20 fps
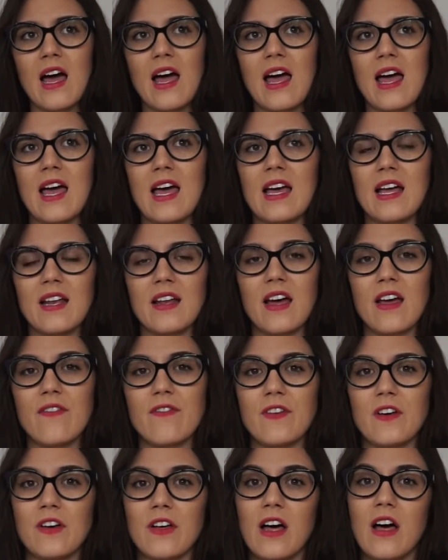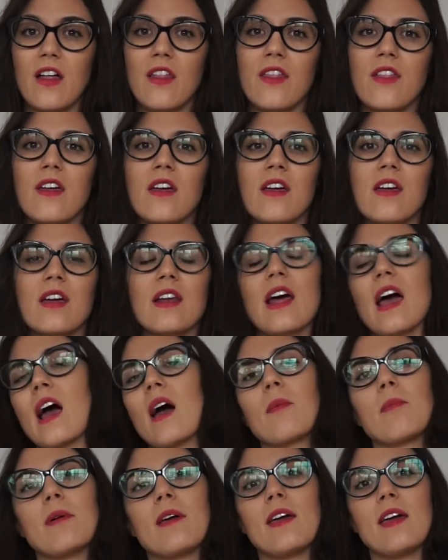I feel healthy and
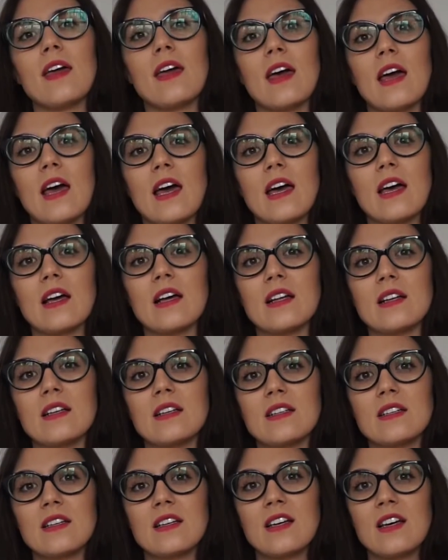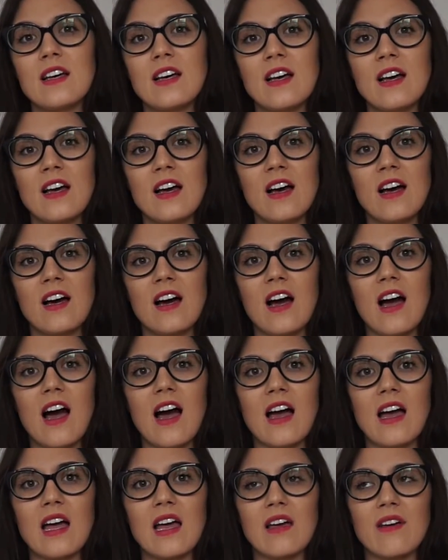happy, and
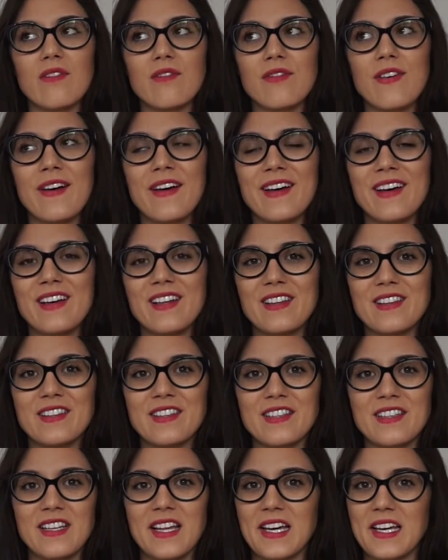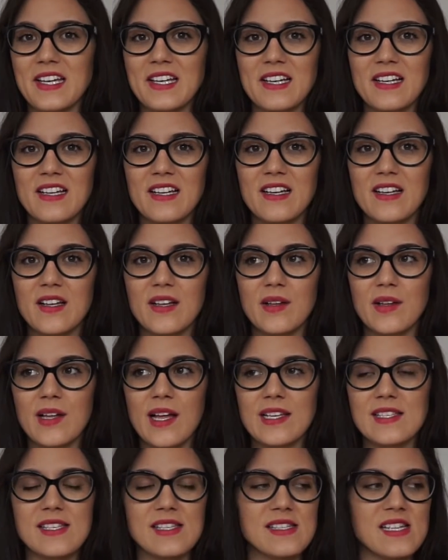I've, like,
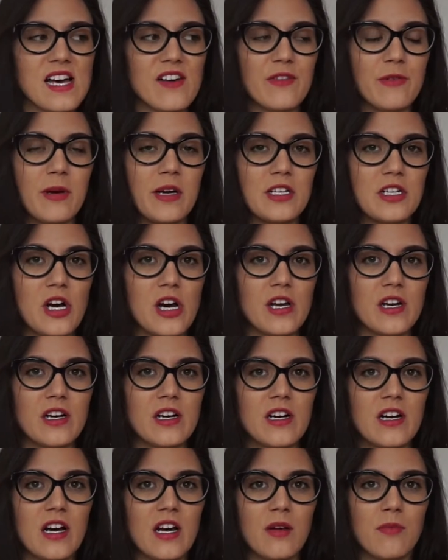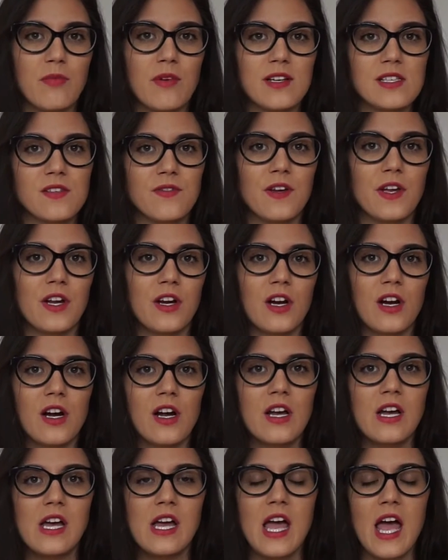since having my daughter, I breastfeed
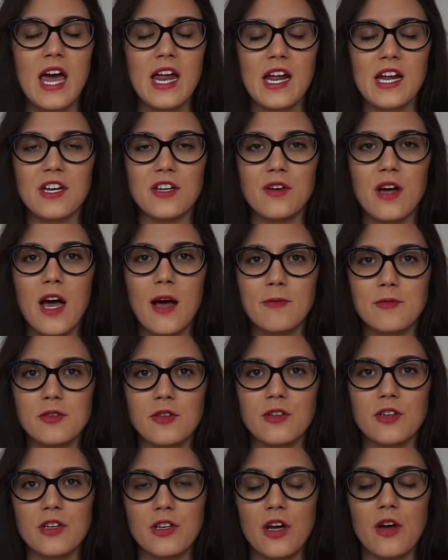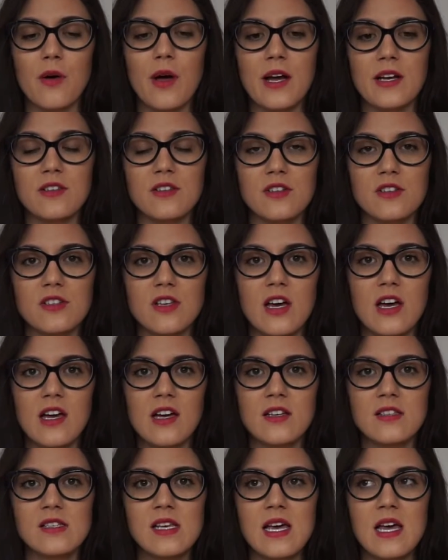her, and I do absolutely no
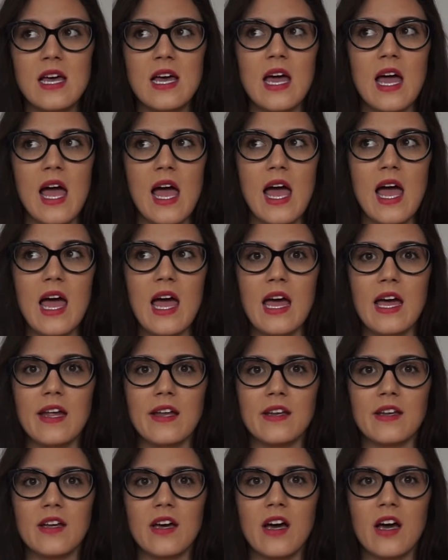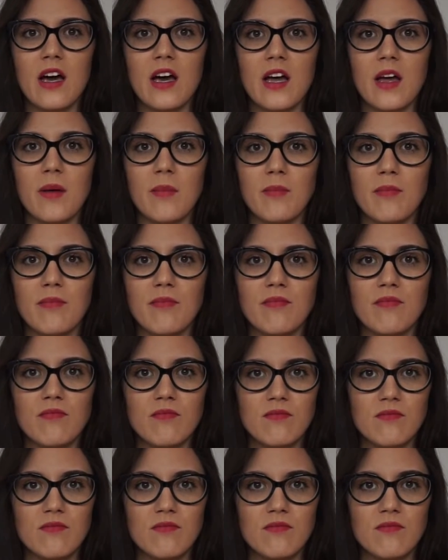exercise, and I'm